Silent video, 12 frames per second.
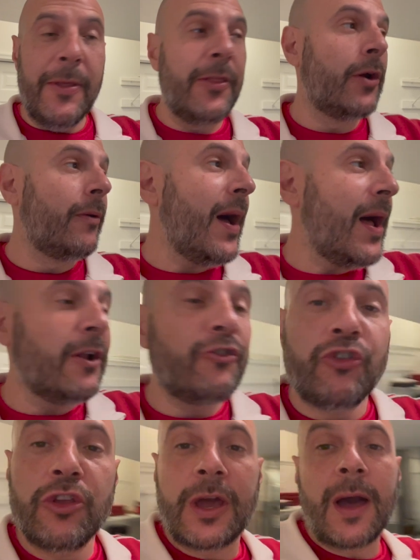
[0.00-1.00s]
in the
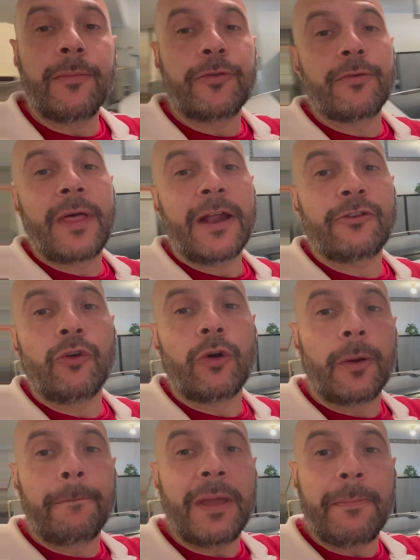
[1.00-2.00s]
garage, you come through that
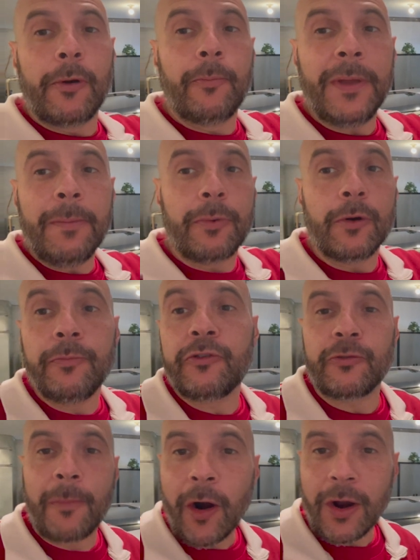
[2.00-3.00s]
door, beep boop, beep boop,
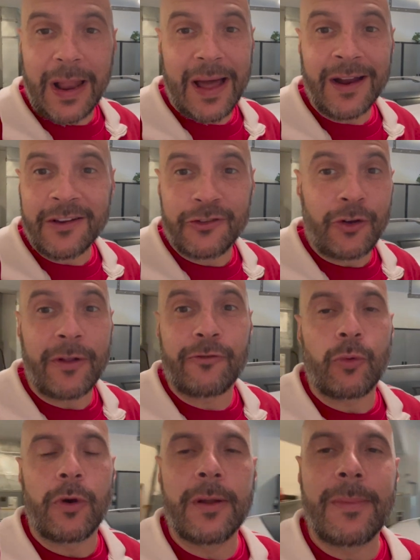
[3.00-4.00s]
smart locks, don't have to
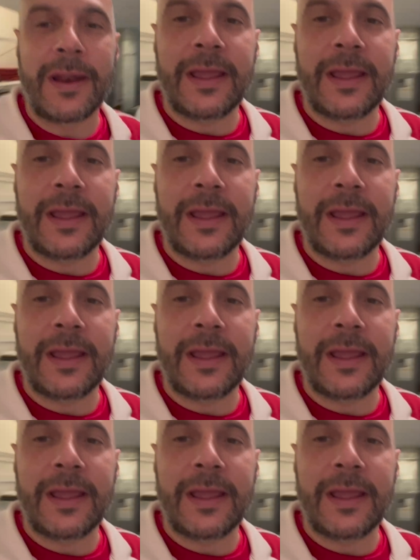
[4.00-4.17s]
worry about a